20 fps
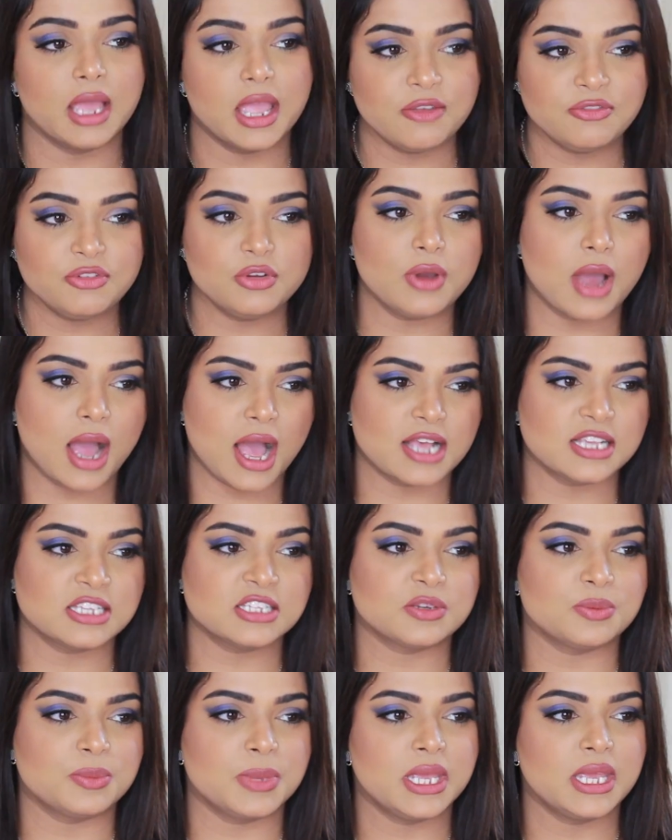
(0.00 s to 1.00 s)
If you
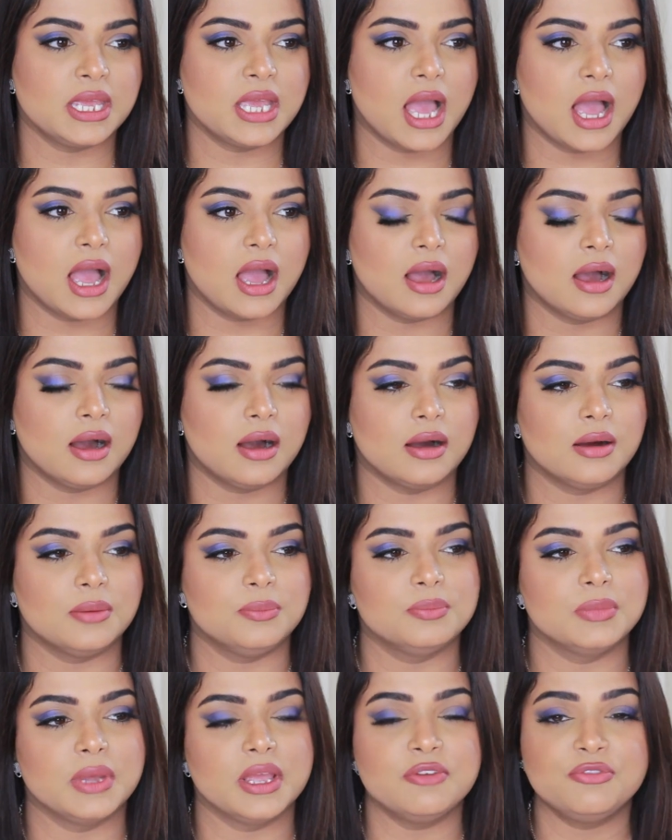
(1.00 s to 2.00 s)
ask me,
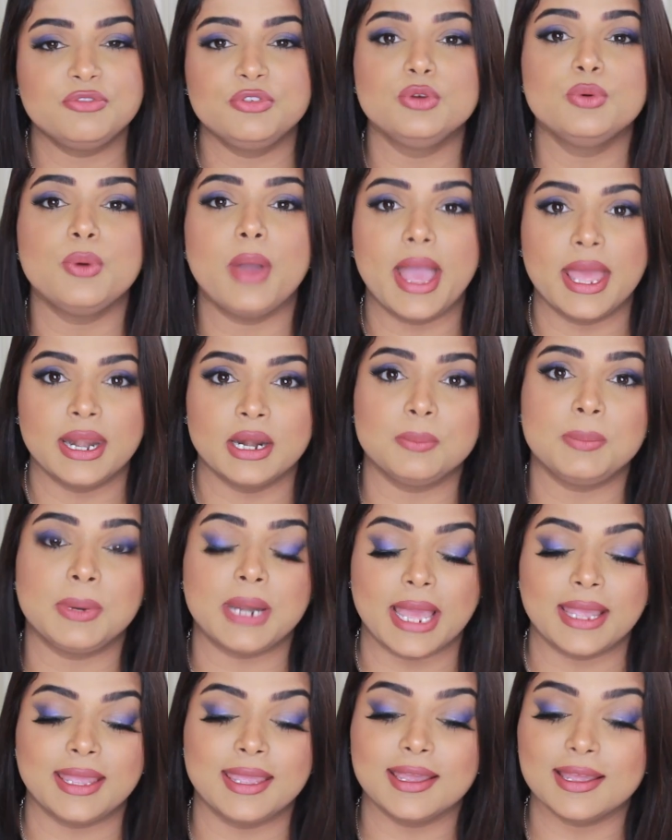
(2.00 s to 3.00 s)
if you end up
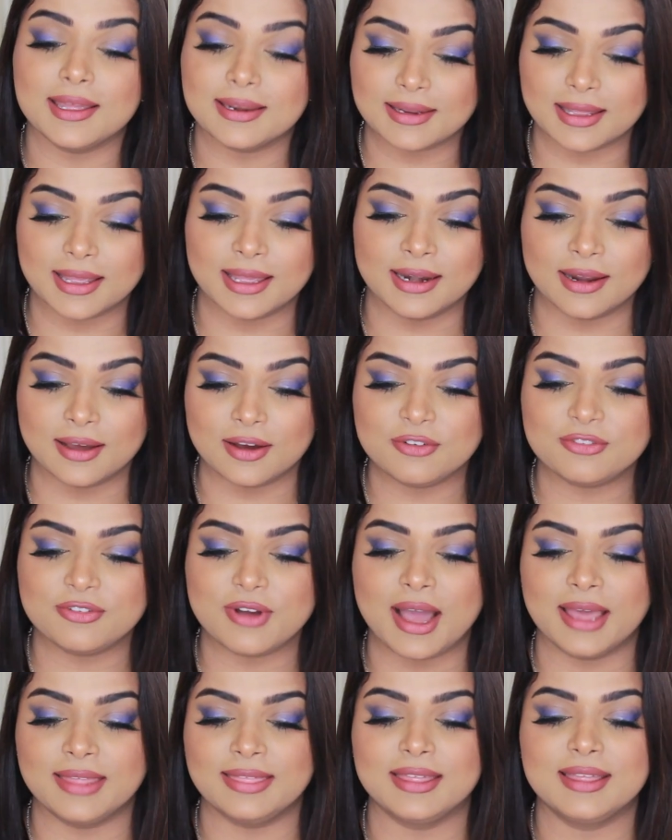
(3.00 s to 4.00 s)
liking it enough,
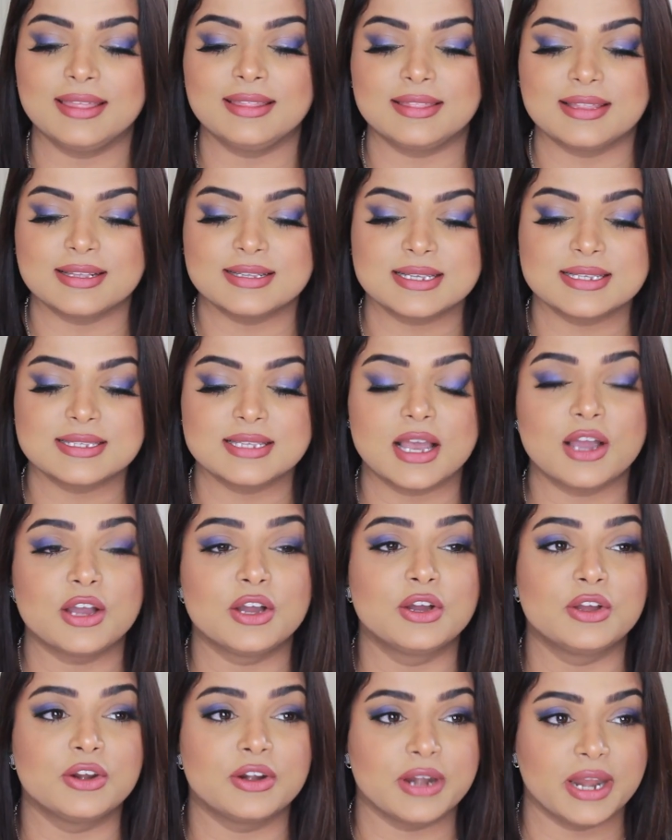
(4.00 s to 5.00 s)
I think this is a
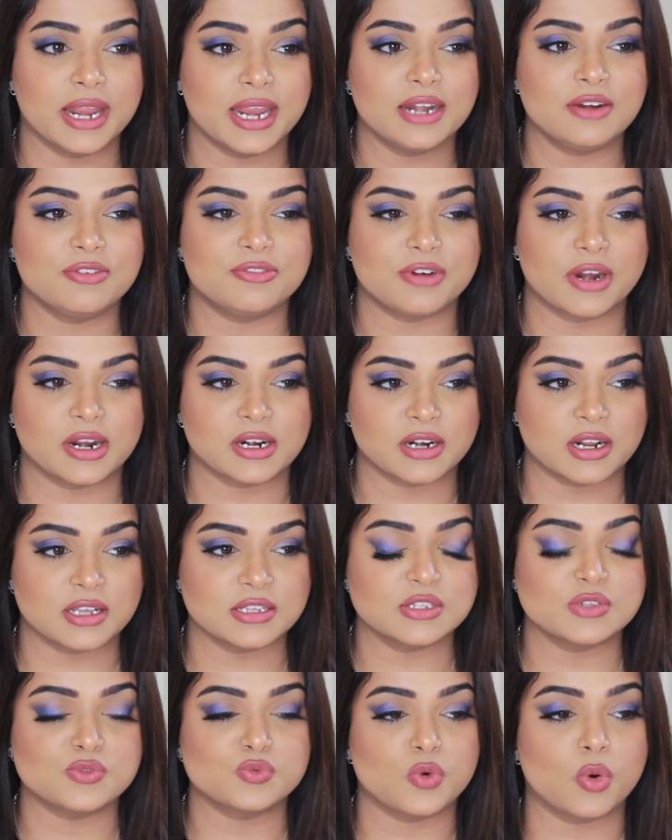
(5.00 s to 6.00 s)
great
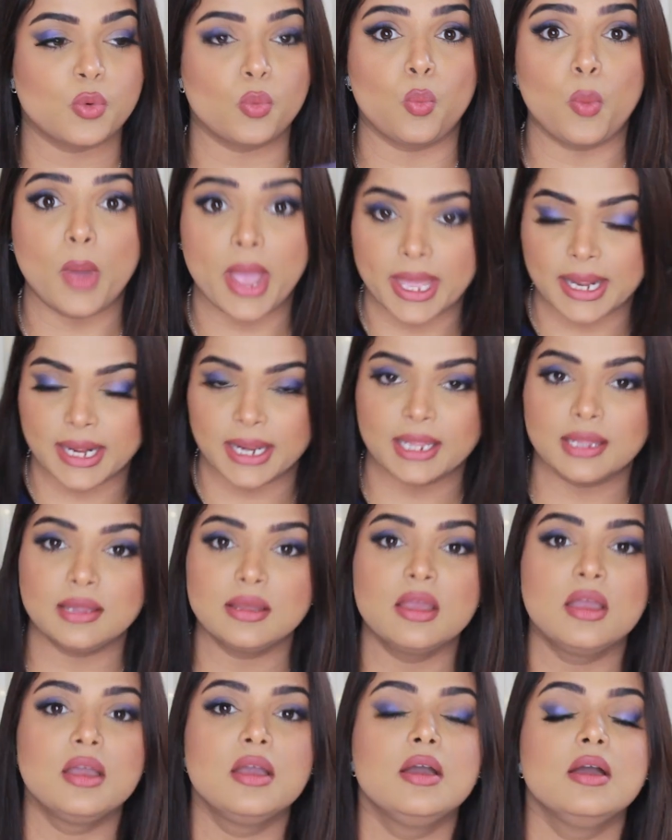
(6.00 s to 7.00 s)
fragrance for
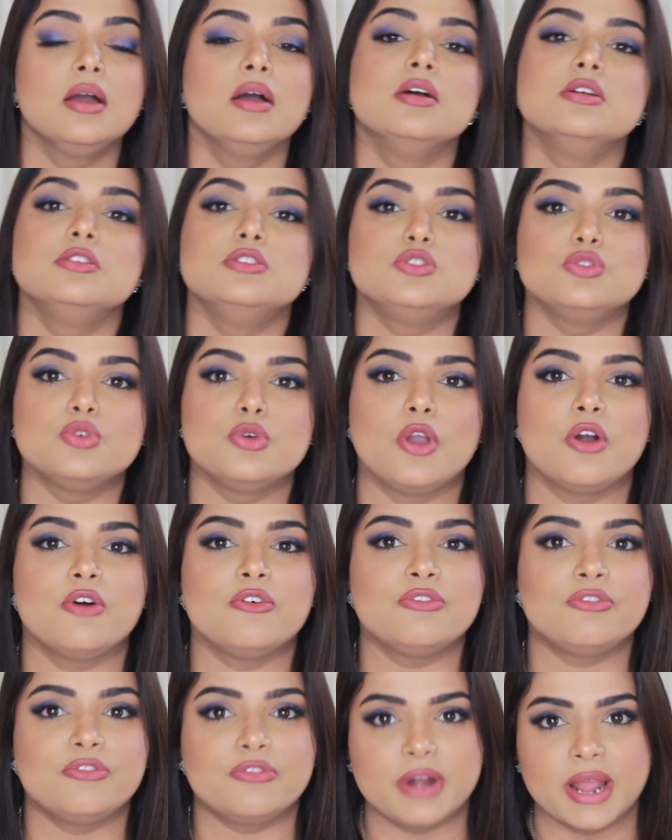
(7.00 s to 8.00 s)
wearing to your
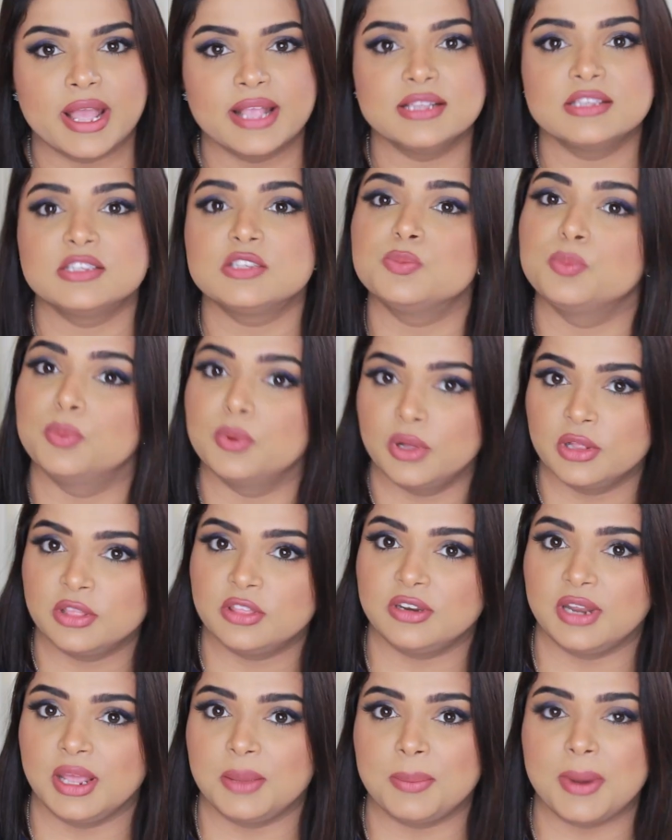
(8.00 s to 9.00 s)
friend's
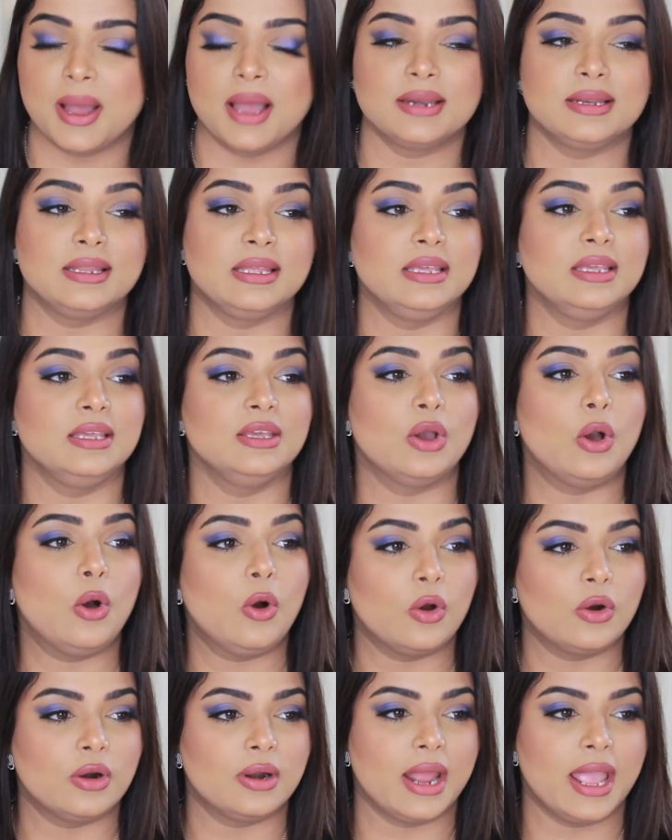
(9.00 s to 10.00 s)
birthday party
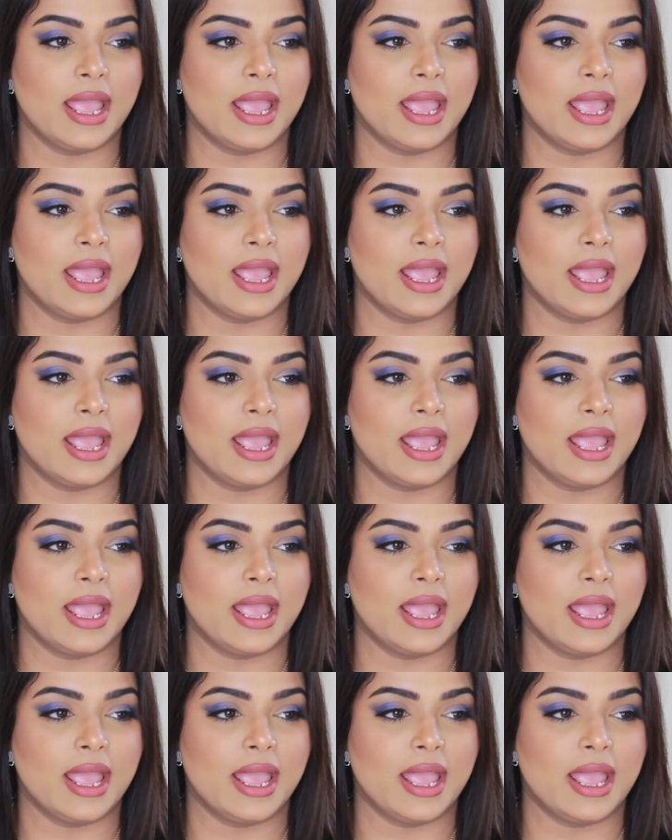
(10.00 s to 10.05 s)
or